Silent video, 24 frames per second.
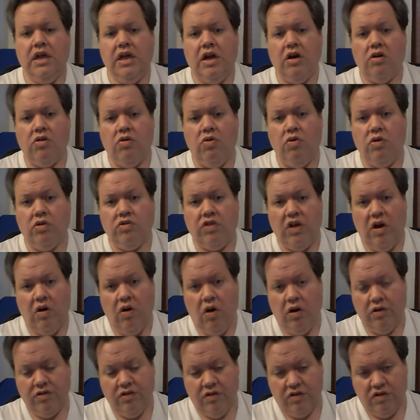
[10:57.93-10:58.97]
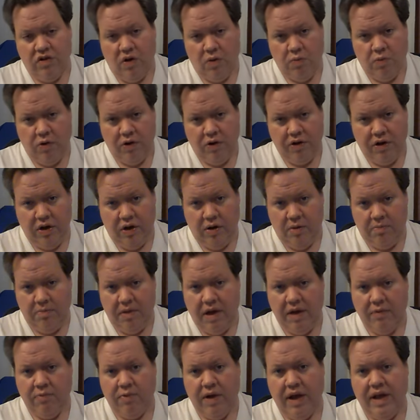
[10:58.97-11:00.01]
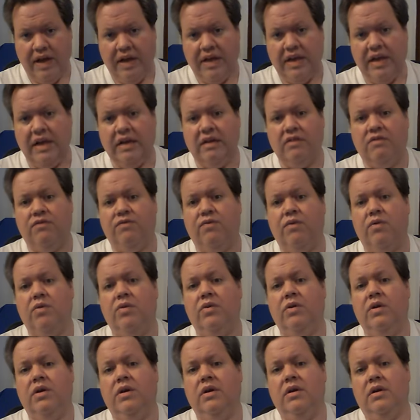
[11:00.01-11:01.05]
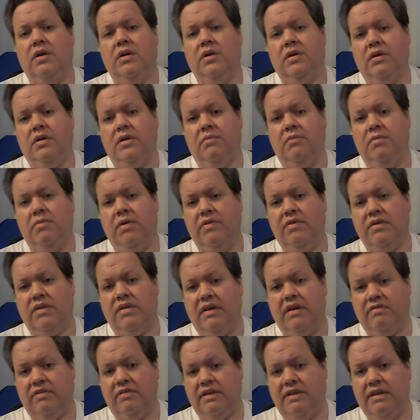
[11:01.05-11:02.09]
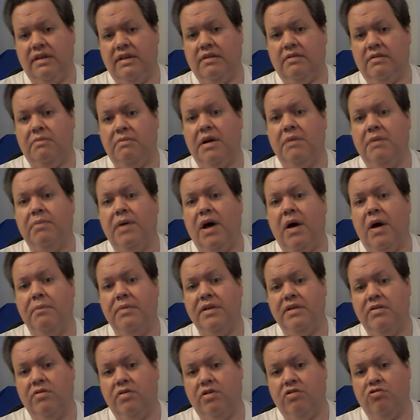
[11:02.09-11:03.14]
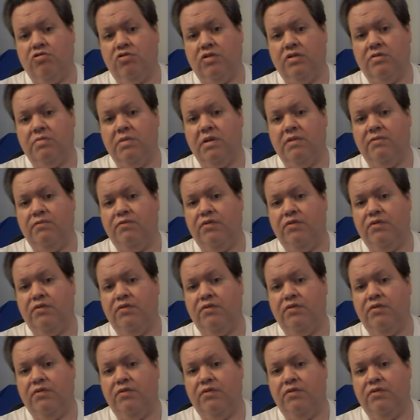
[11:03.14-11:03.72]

Now, of course, I'll also start working on my rankings for movies I've seen this month, but I'll be doing Christmas